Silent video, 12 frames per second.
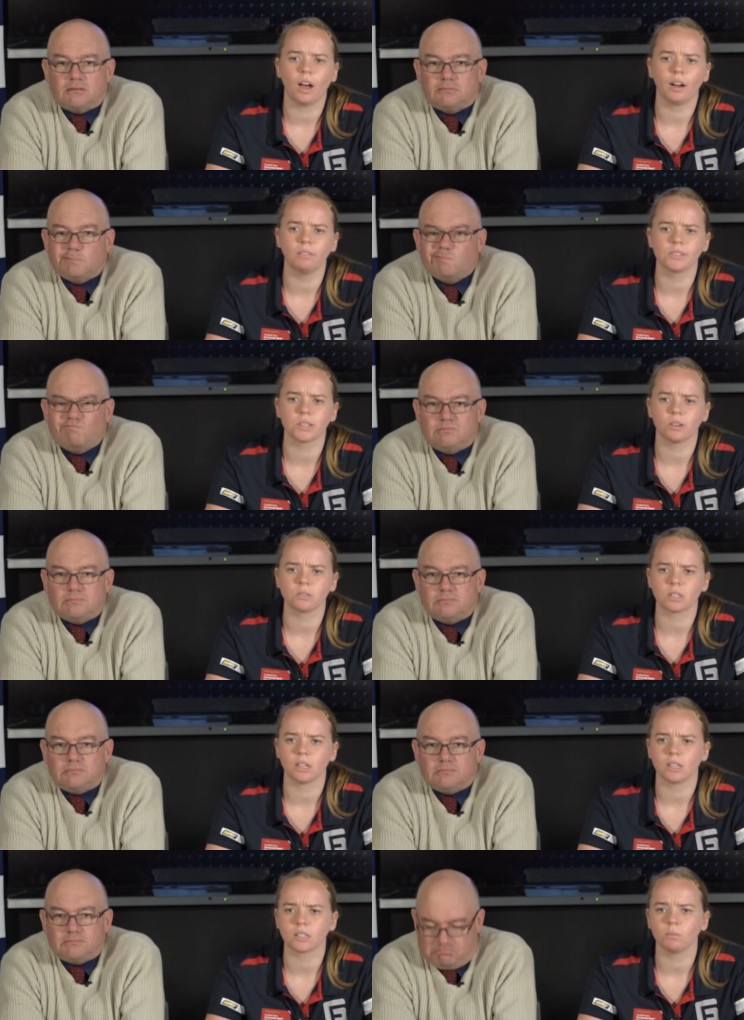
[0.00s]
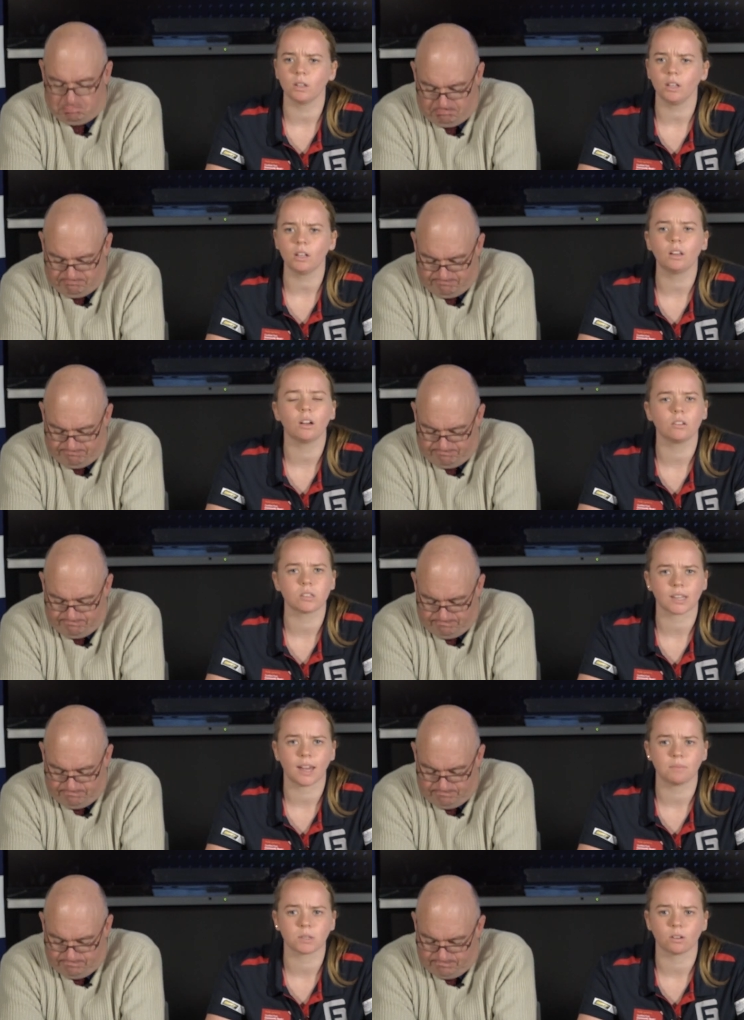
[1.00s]
Speaker 1: 9 results here, some really close
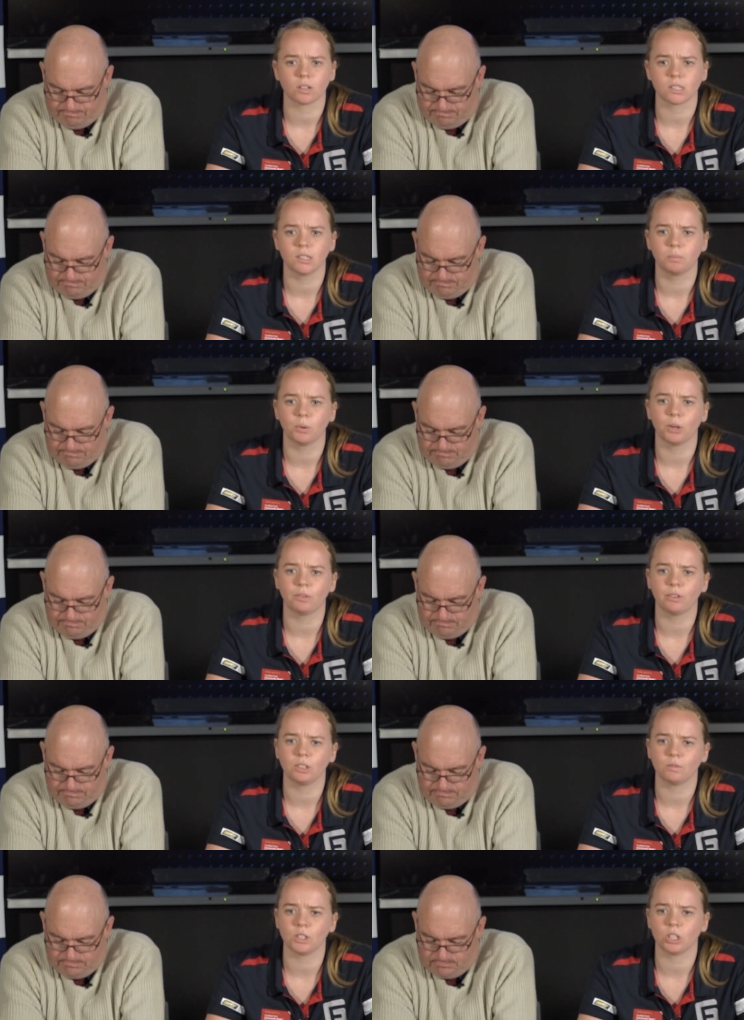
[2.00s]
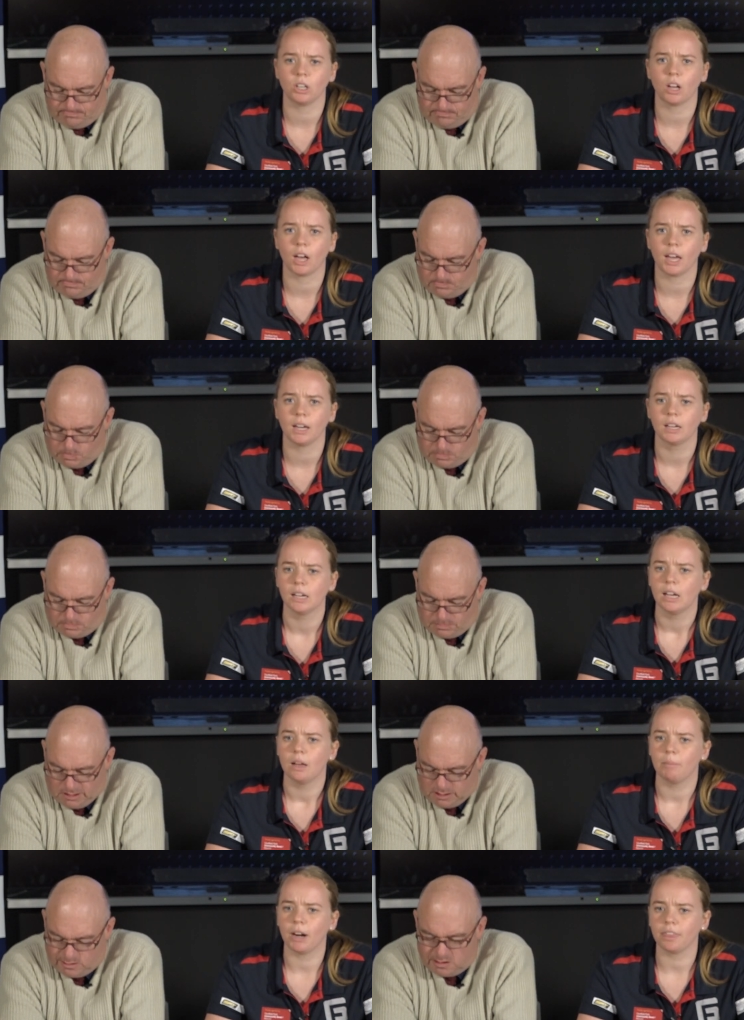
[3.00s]
games across the board for Division 9.
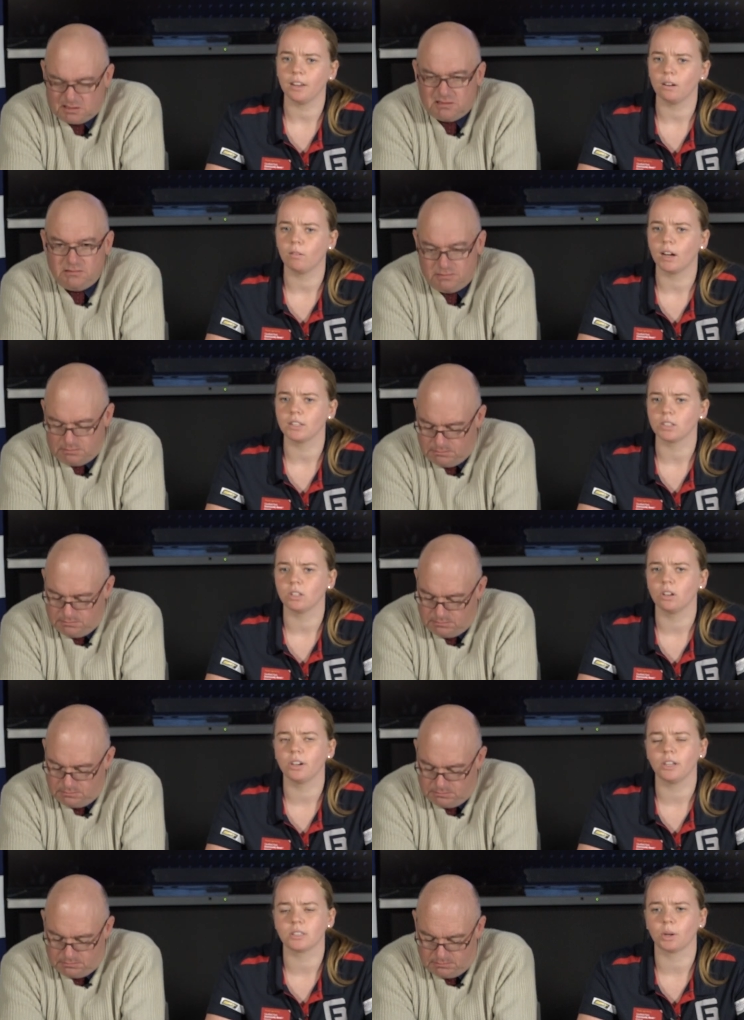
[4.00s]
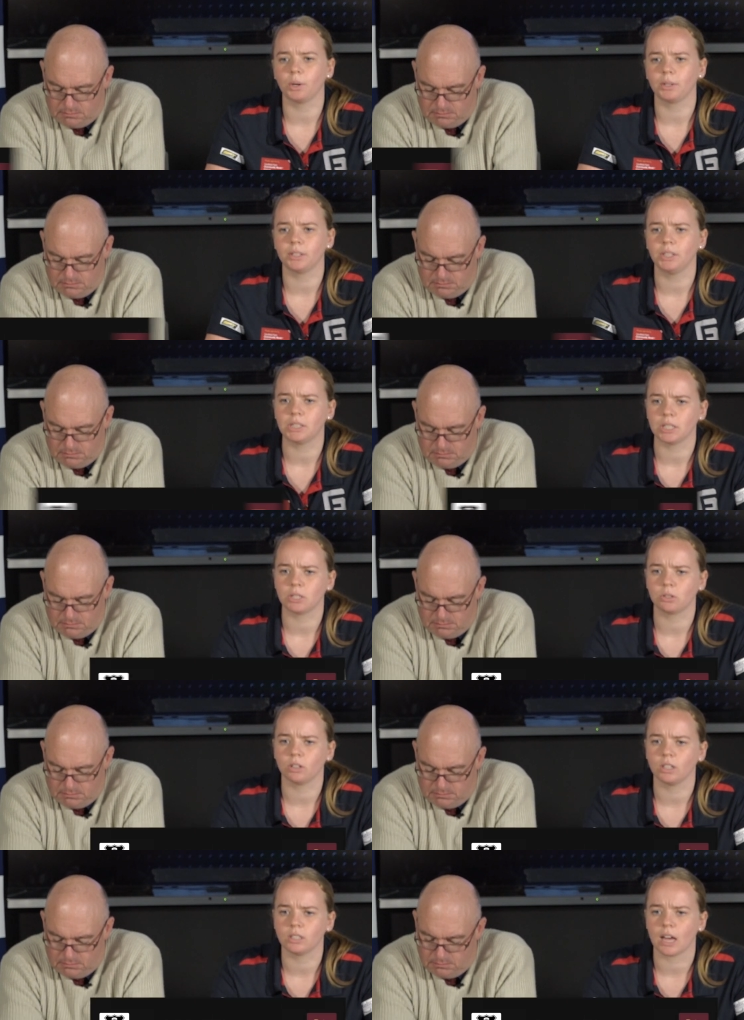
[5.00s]
But I think one to note Oakleigh
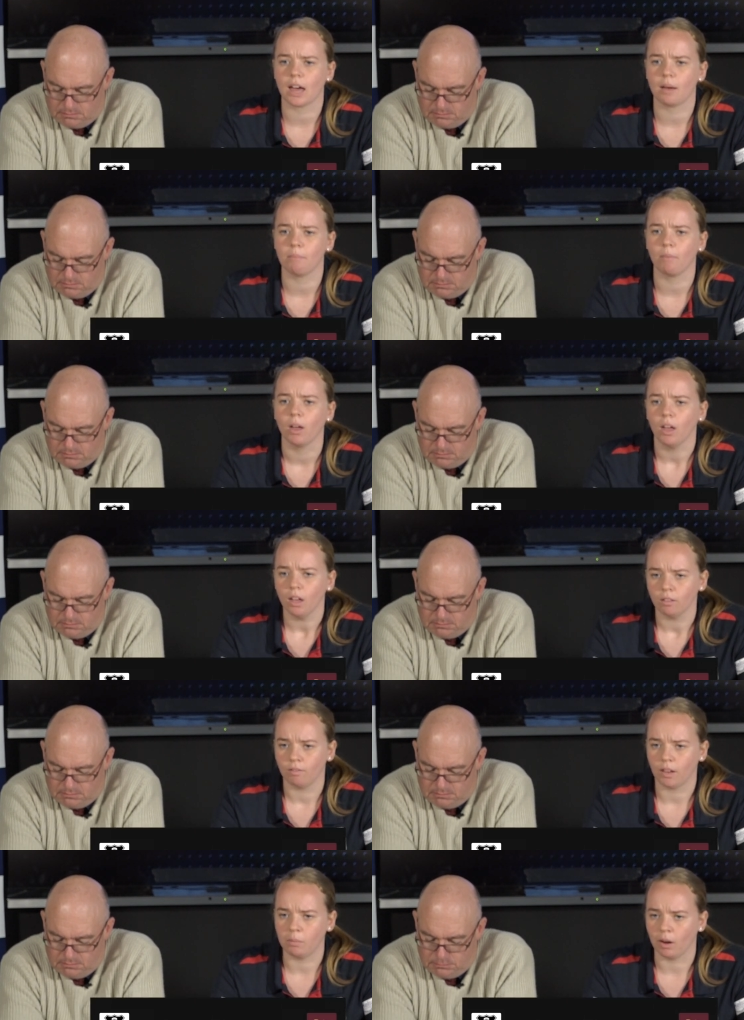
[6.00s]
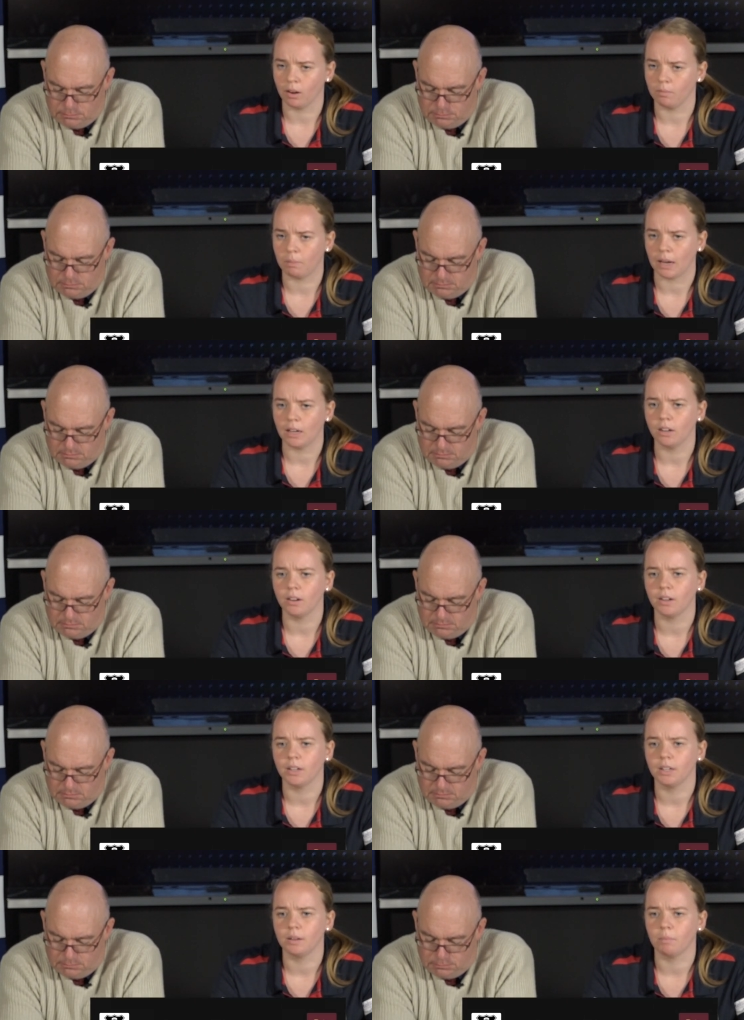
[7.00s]
District um, v Murrumbeena,
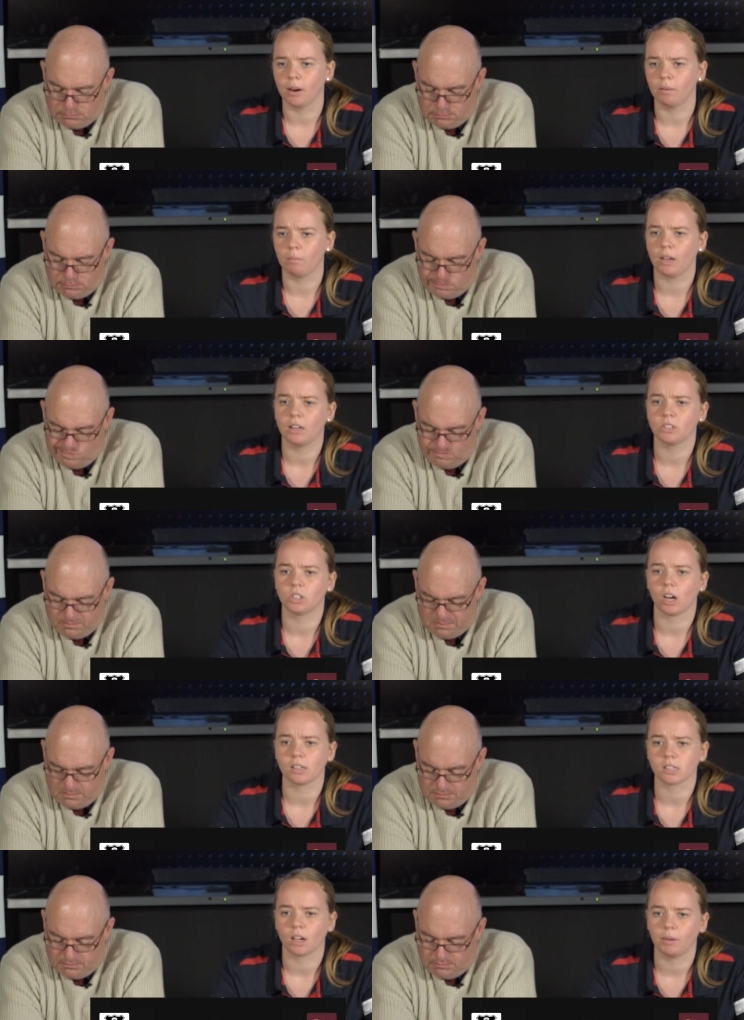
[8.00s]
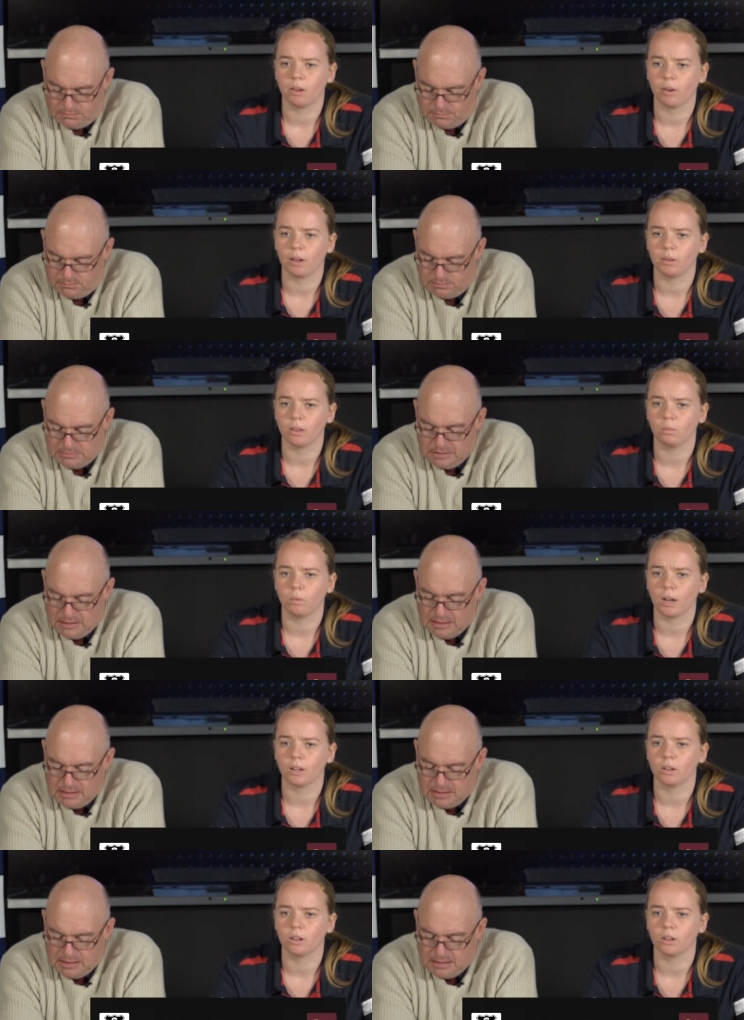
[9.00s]
and Murrumbeena just coming away with a one